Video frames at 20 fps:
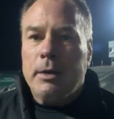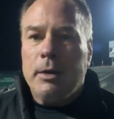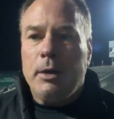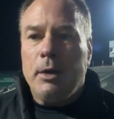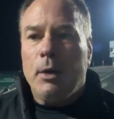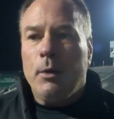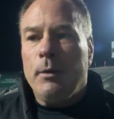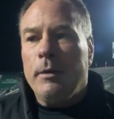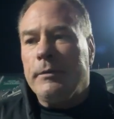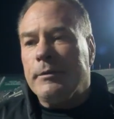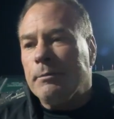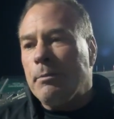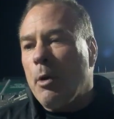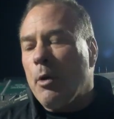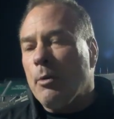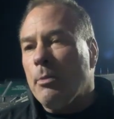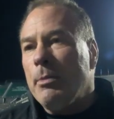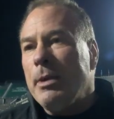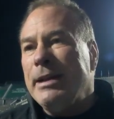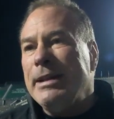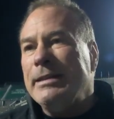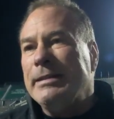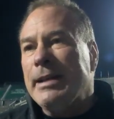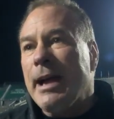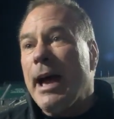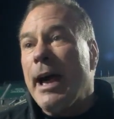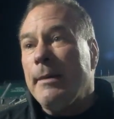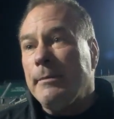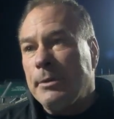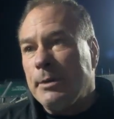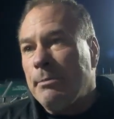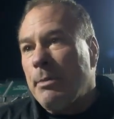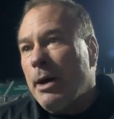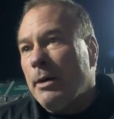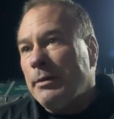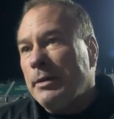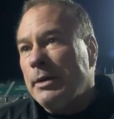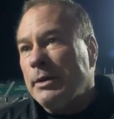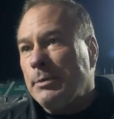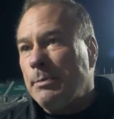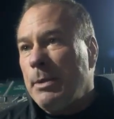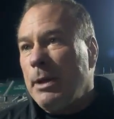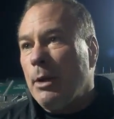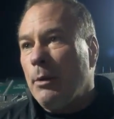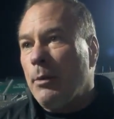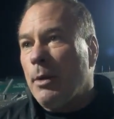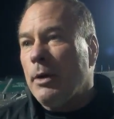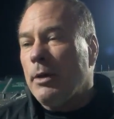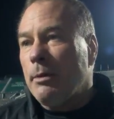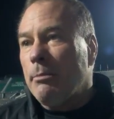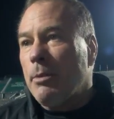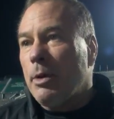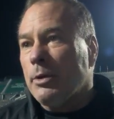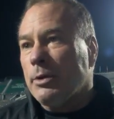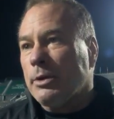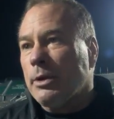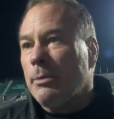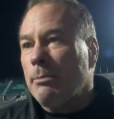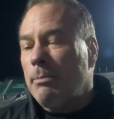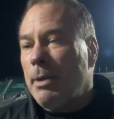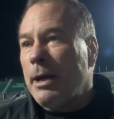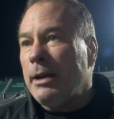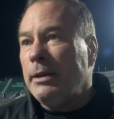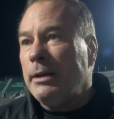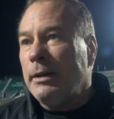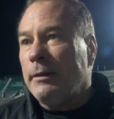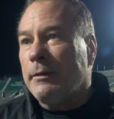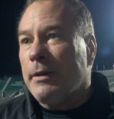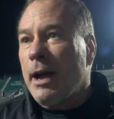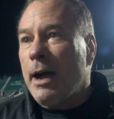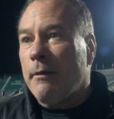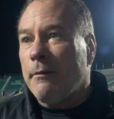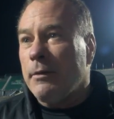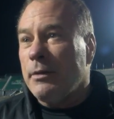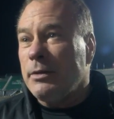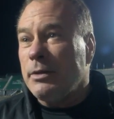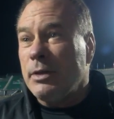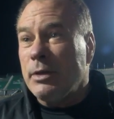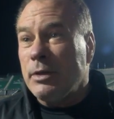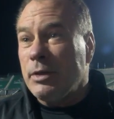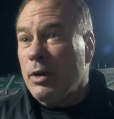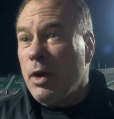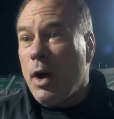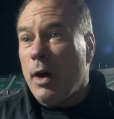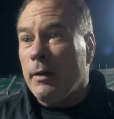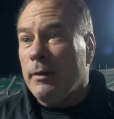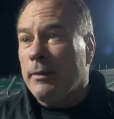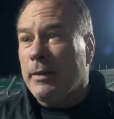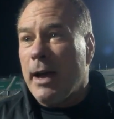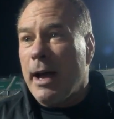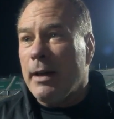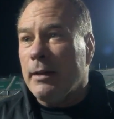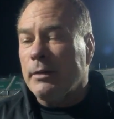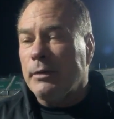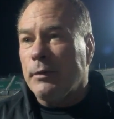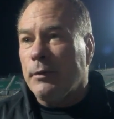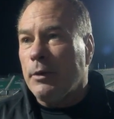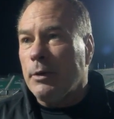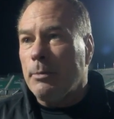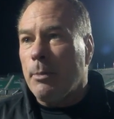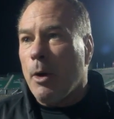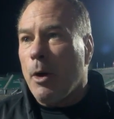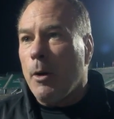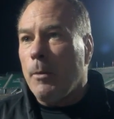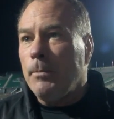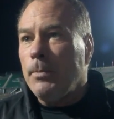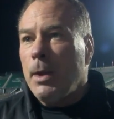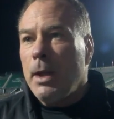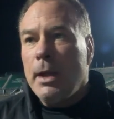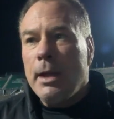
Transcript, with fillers: You know, we've spoke many times about this being one of the most competitive conferences in all of college football.